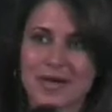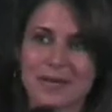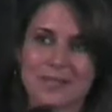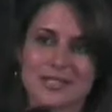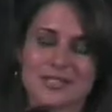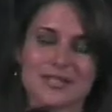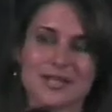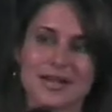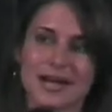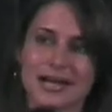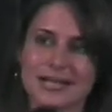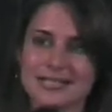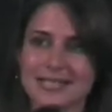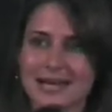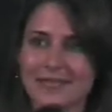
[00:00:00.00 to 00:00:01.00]
famous
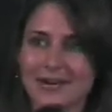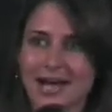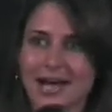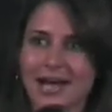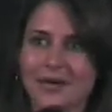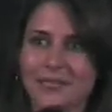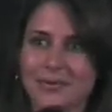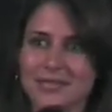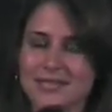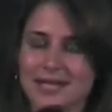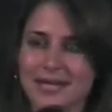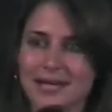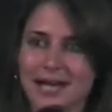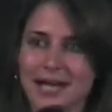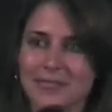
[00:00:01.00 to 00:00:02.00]
clients they ever had was
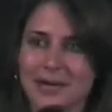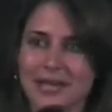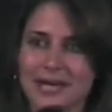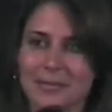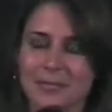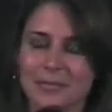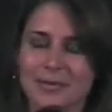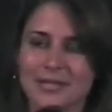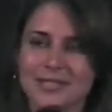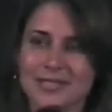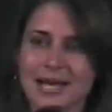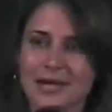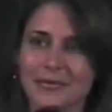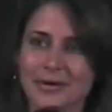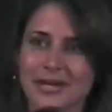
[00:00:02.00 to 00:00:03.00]
a guy by the name of Prince
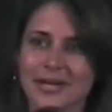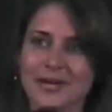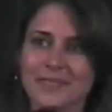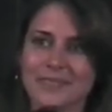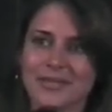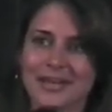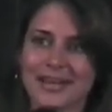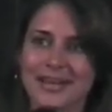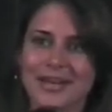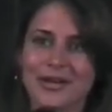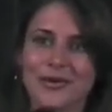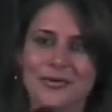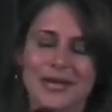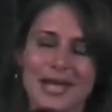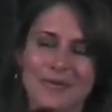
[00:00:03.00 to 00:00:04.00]
Henry,
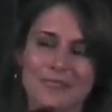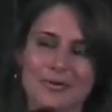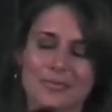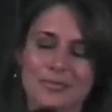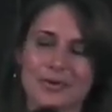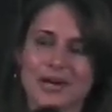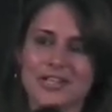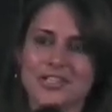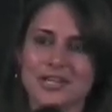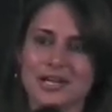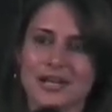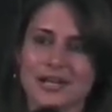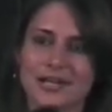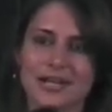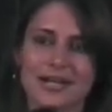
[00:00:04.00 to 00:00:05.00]
who came from
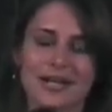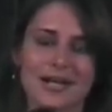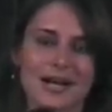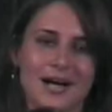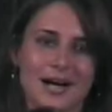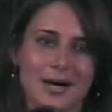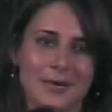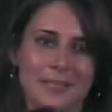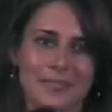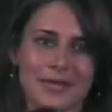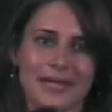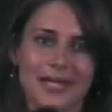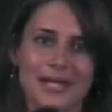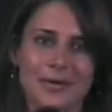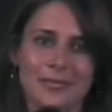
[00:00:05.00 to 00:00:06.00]
Prussia.
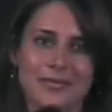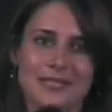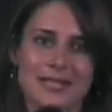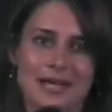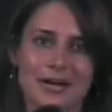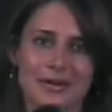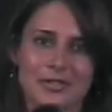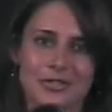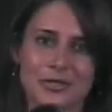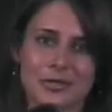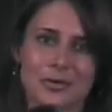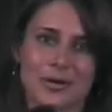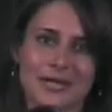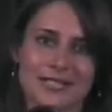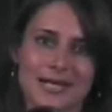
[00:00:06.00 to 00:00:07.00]
He was there
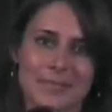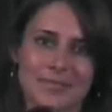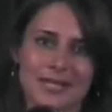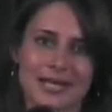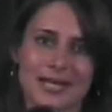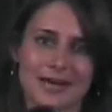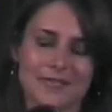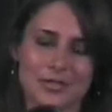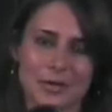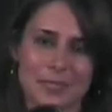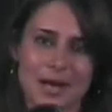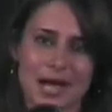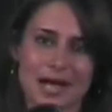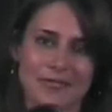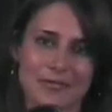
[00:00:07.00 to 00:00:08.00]
to accept a gift on
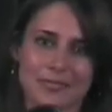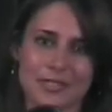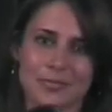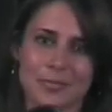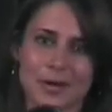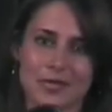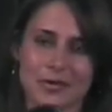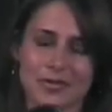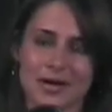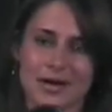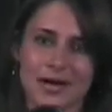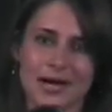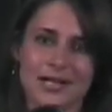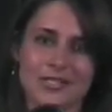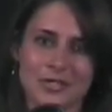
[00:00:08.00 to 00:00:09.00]
behalf of his brother, the
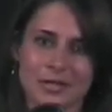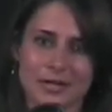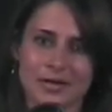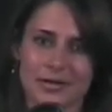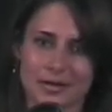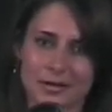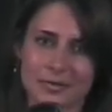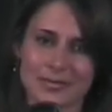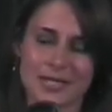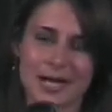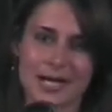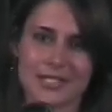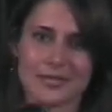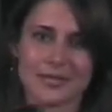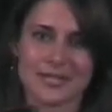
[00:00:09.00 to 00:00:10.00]
Kaiser, who was
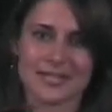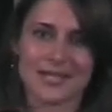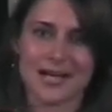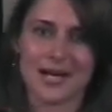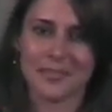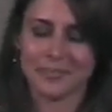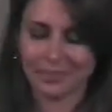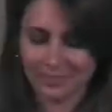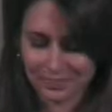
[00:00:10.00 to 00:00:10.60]
Kaiser at the time.